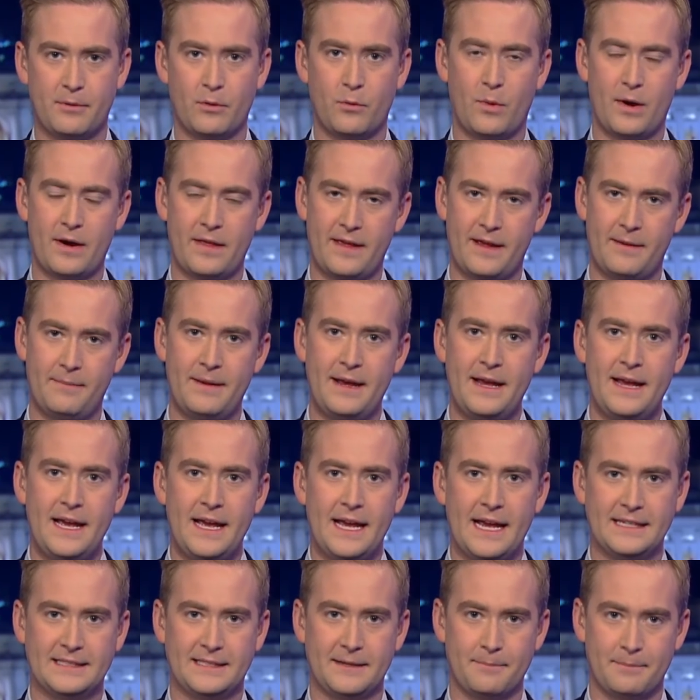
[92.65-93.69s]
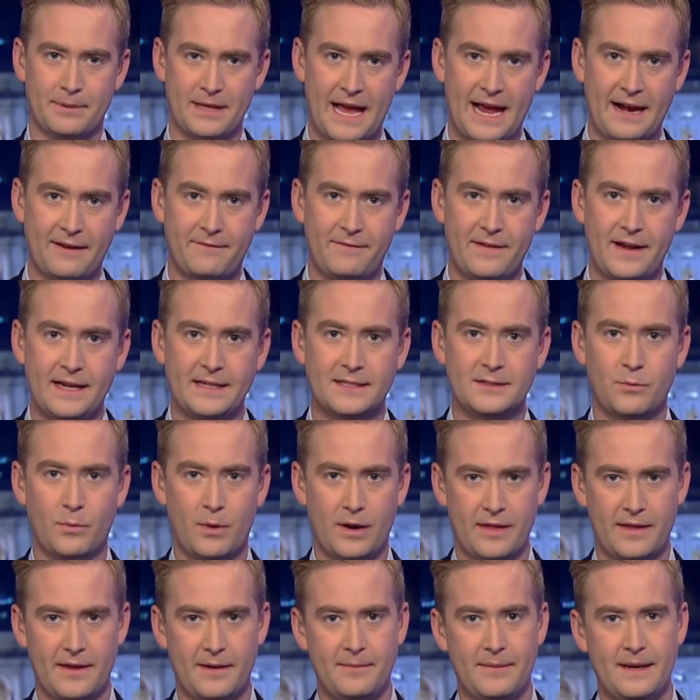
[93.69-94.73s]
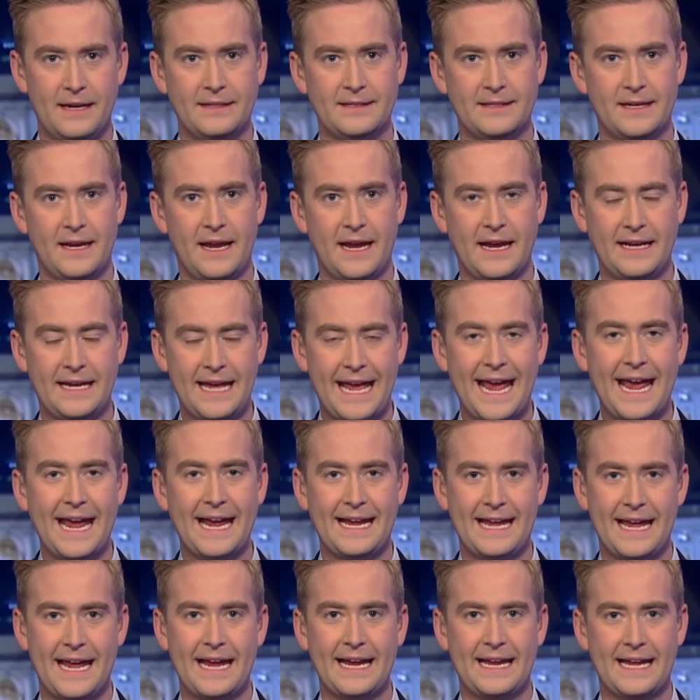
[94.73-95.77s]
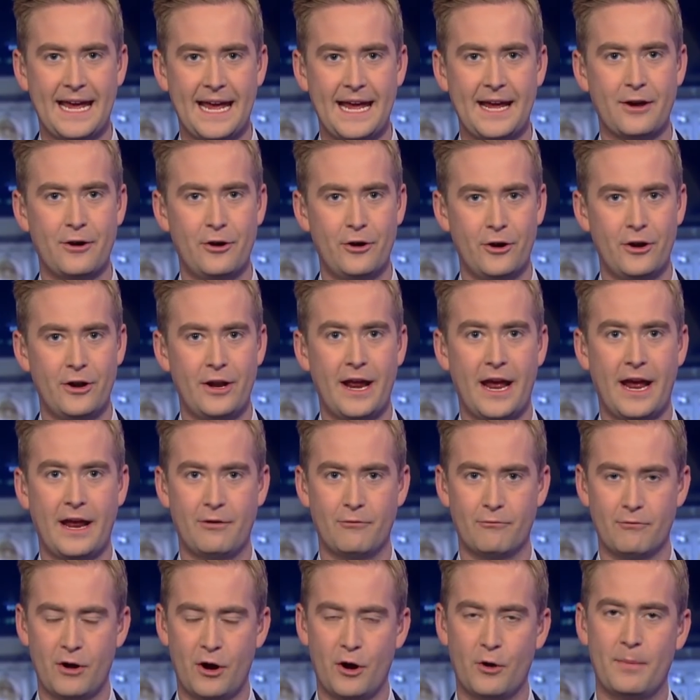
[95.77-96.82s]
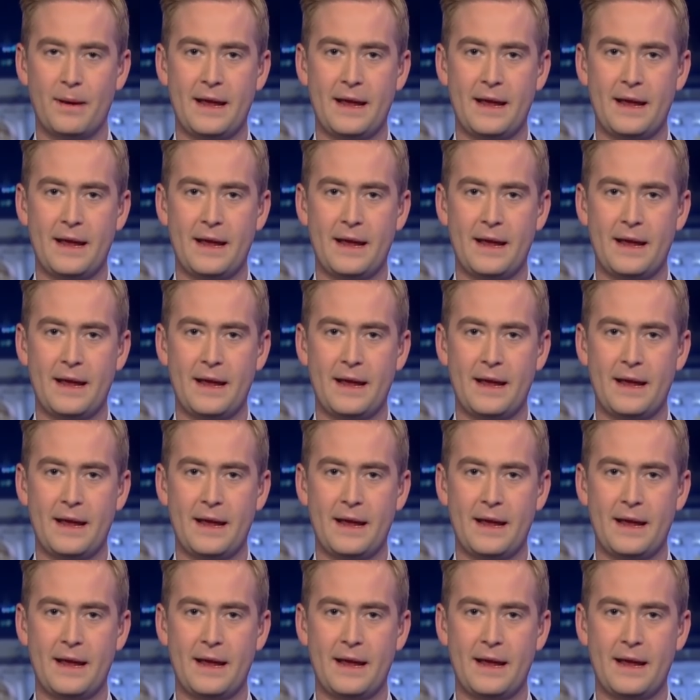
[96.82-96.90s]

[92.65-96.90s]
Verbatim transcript: One of them is in blackface, one of them is in a KKK hood and robe.